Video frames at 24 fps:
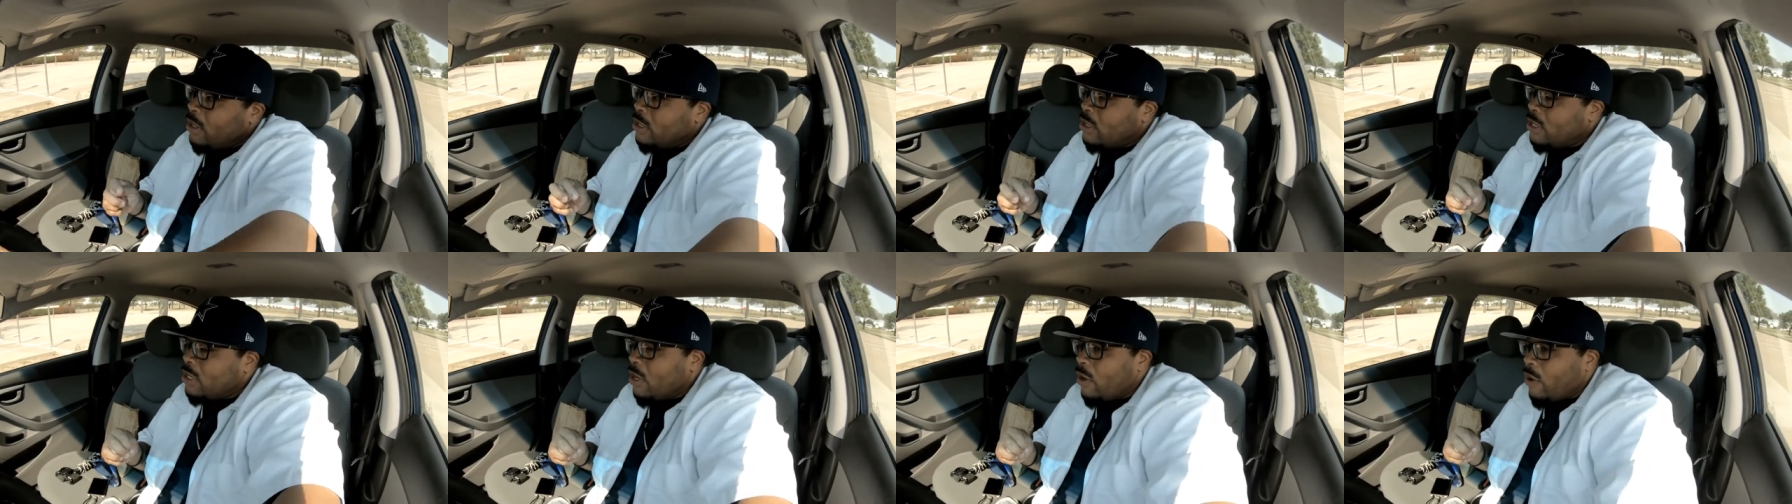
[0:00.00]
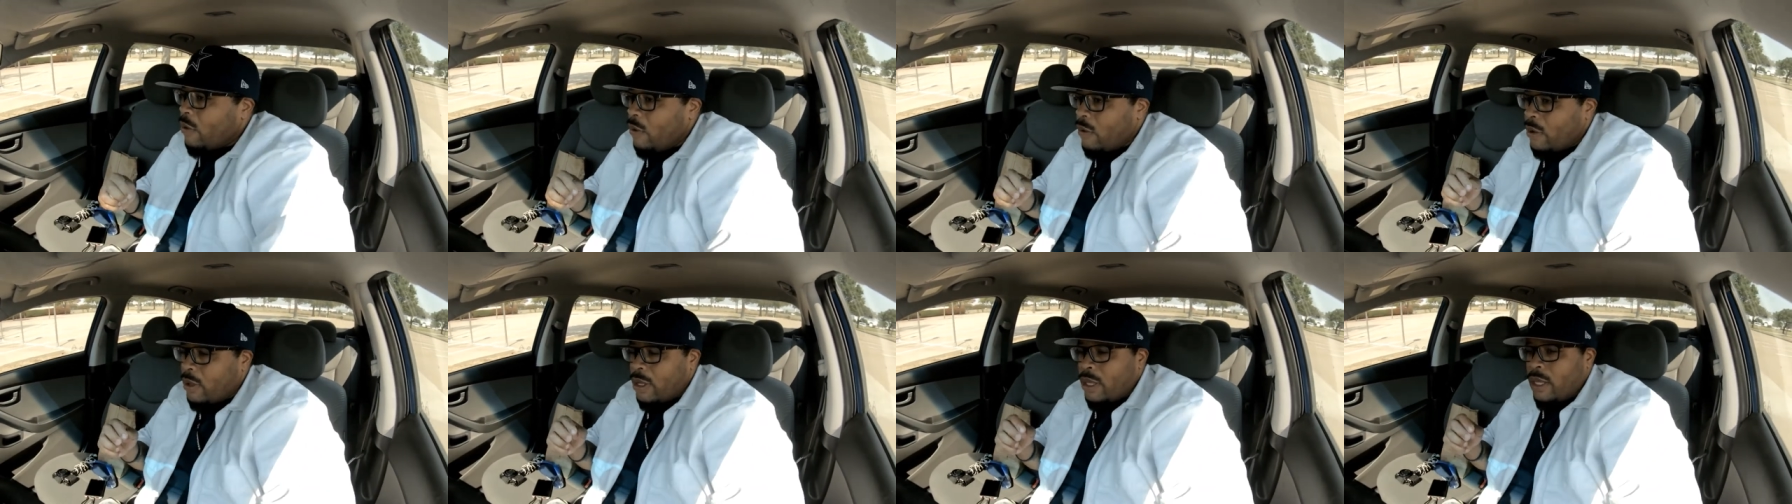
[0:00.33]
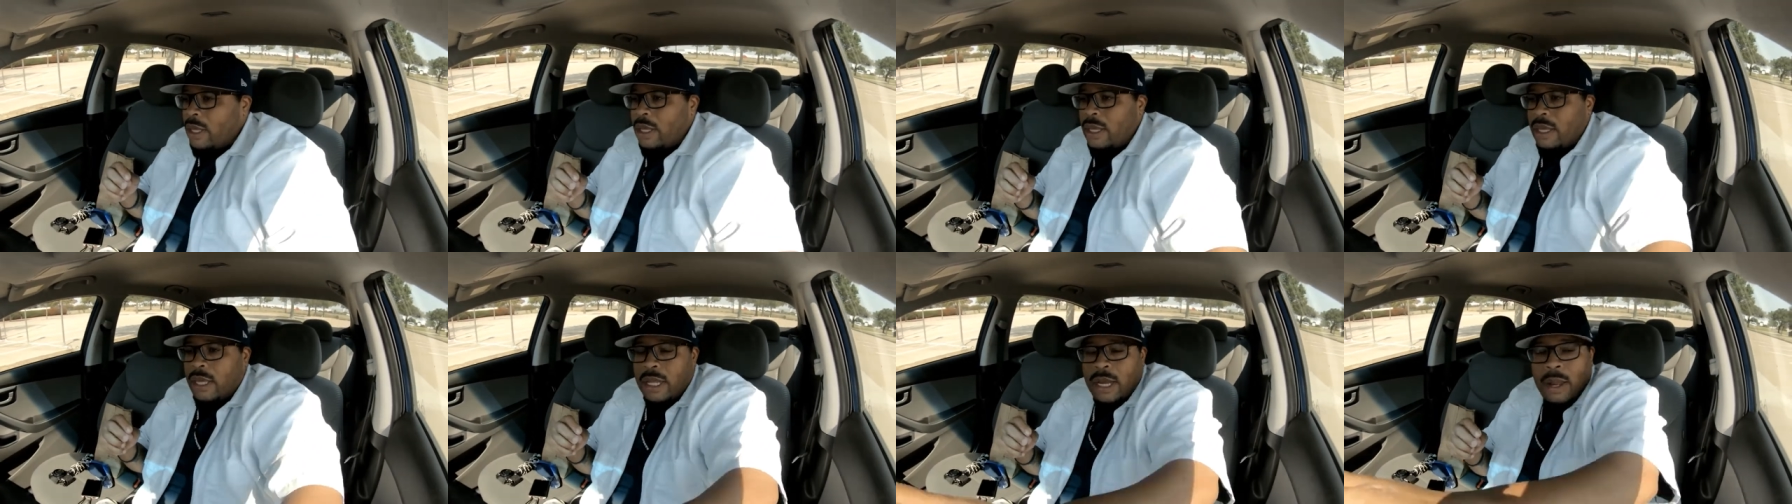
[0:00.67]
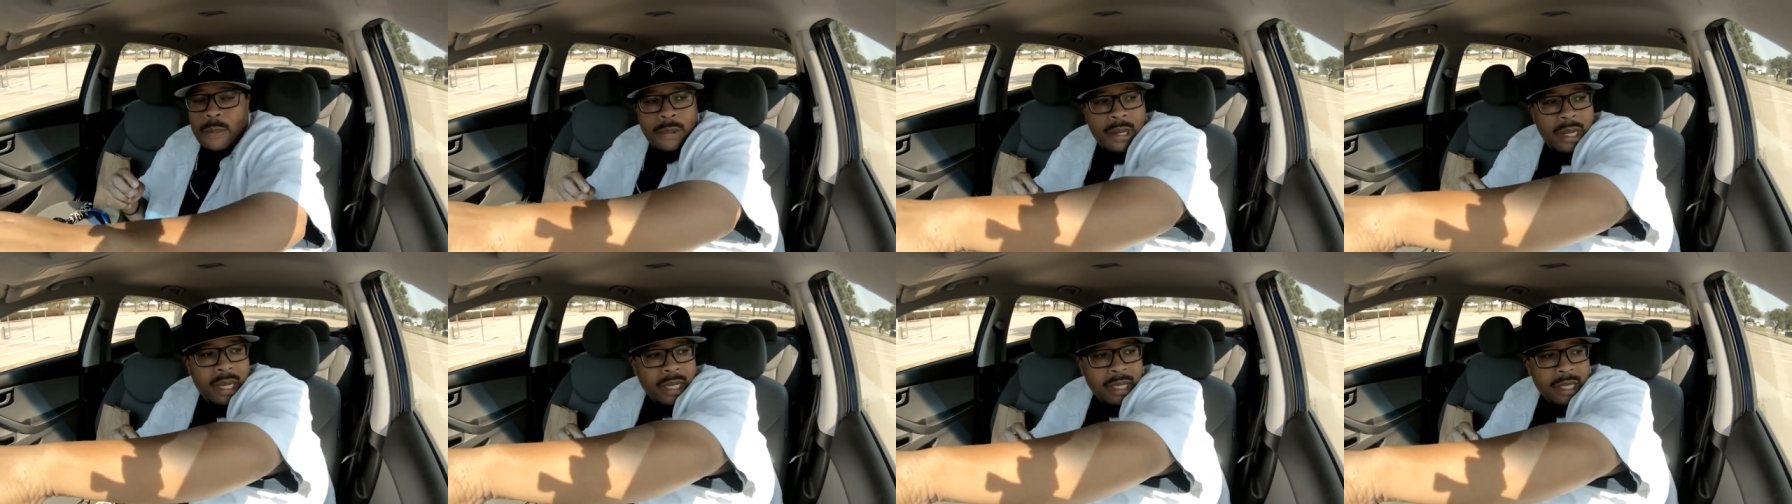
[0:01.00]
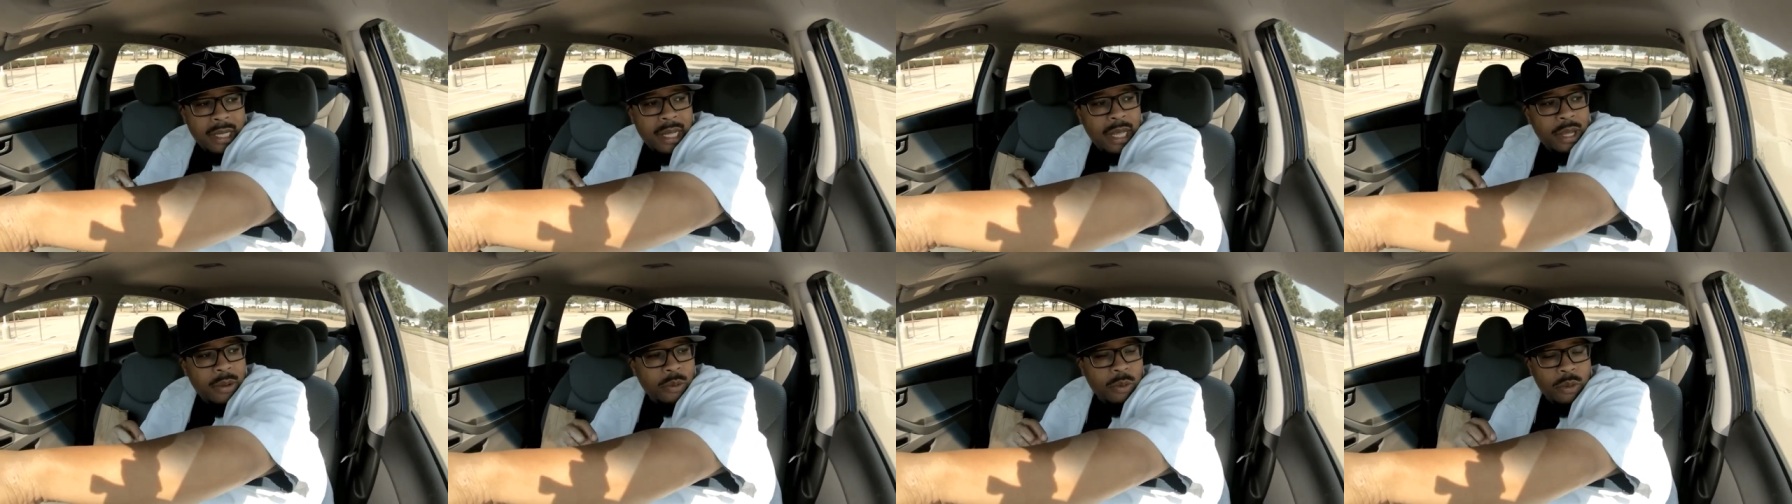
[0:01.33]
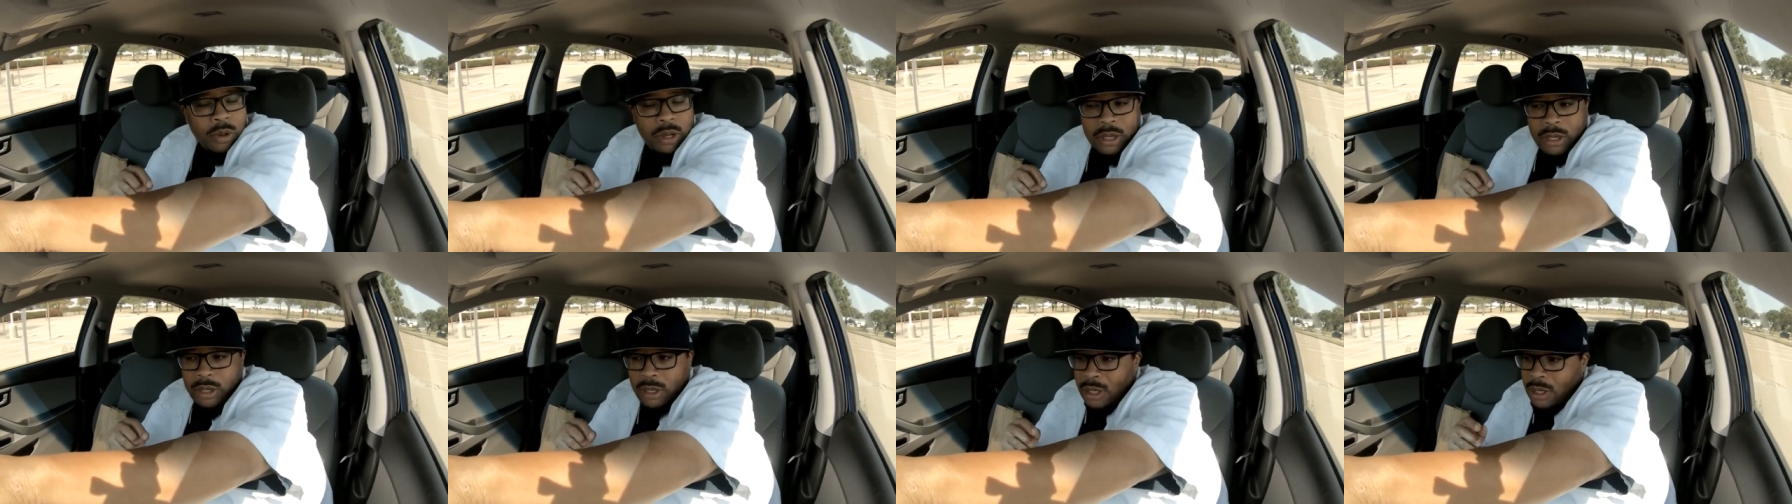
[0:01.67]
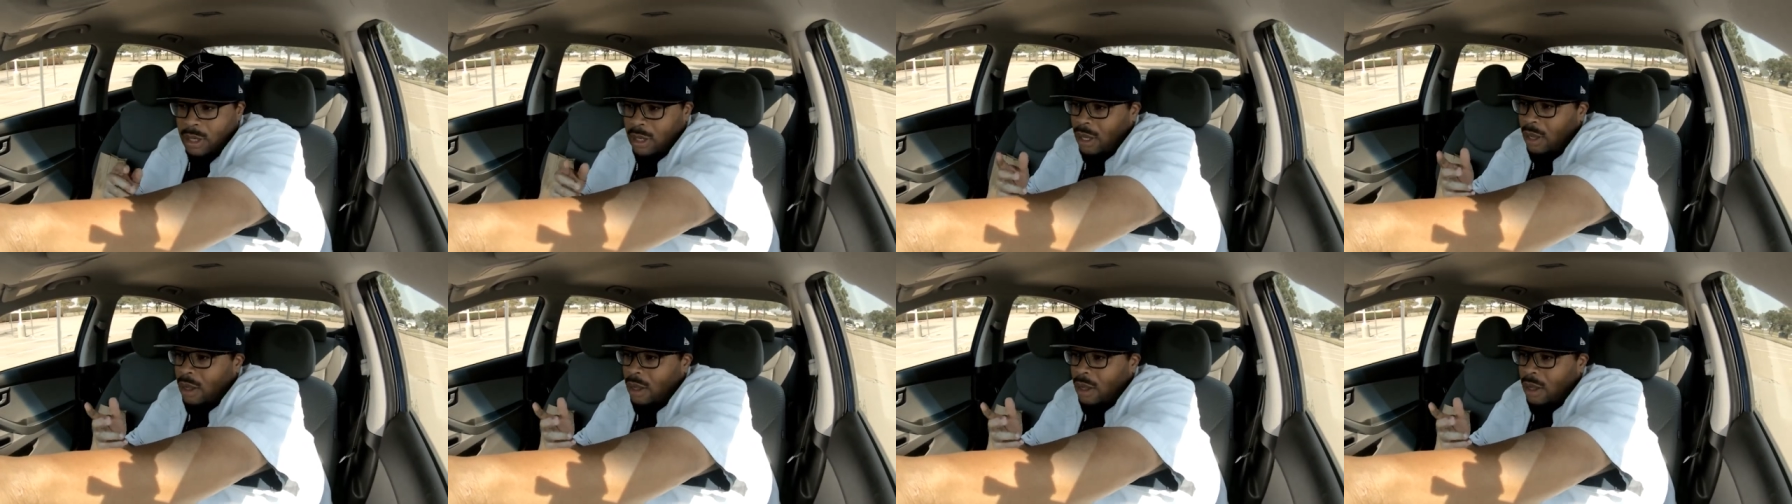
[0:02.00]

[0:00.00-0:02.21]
So, and I'm gonna need to hit one